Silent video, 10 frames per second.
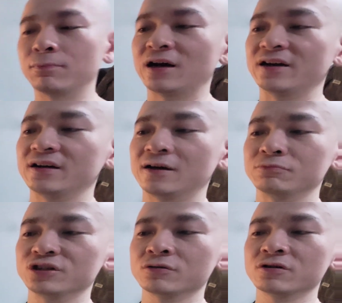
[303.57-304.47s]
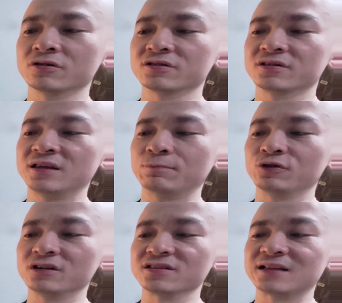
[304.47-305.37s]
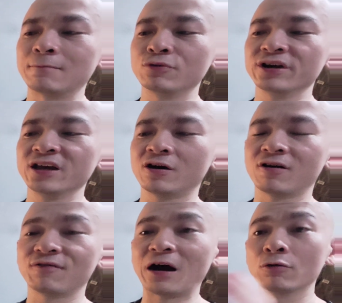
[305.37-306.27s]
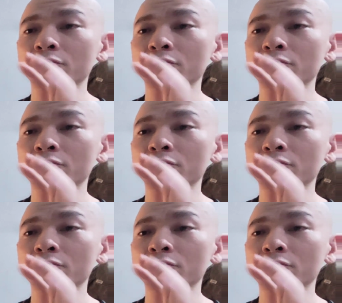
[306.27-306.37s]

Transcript: but I'm just gonna skip to the summary of how